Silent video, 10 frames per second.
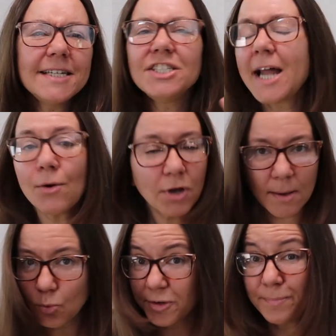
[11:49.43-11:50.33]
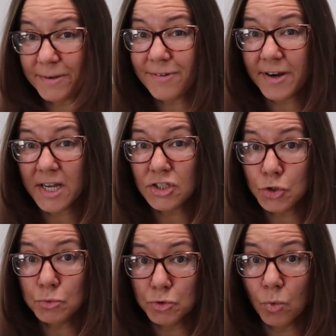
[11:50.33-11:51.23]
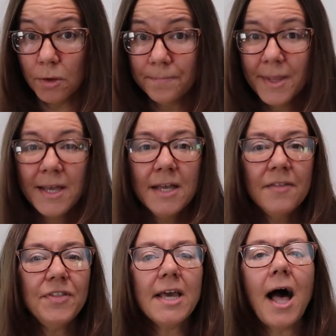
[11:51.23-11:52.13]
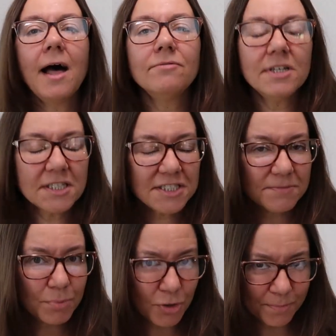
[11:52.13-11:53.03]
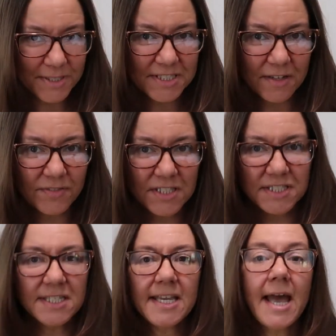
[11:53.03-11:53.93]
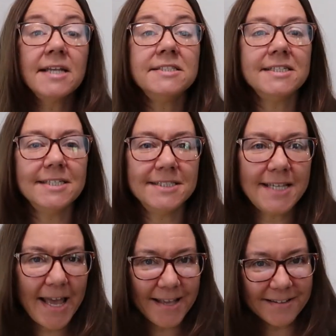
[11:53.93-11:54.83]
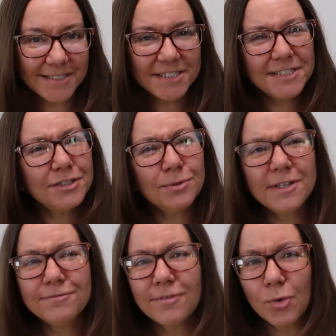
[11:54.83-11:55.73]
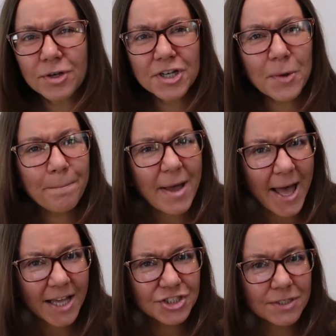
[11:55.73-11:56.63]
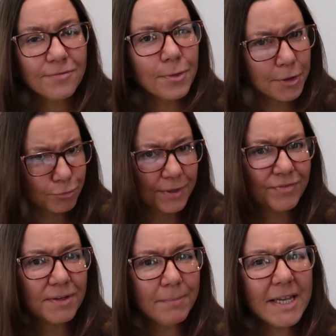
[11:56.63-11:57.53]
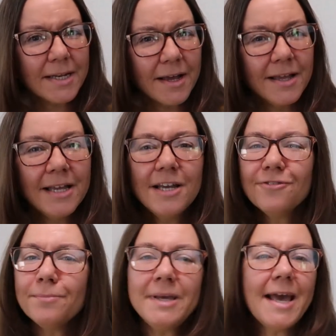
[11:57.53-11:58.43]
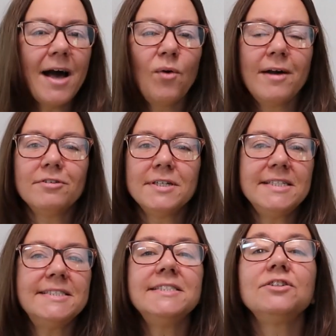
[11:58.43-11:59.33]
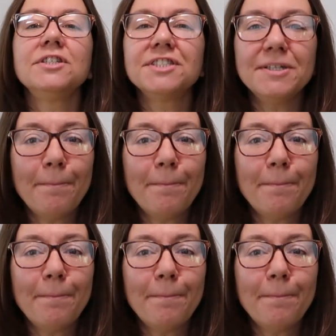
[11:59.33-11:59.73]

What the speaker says: an outcome would have been very unusual. The obvious purpose of this Dickensian tale is to evoke compassion for the grieving Mina. For me, however, it seriously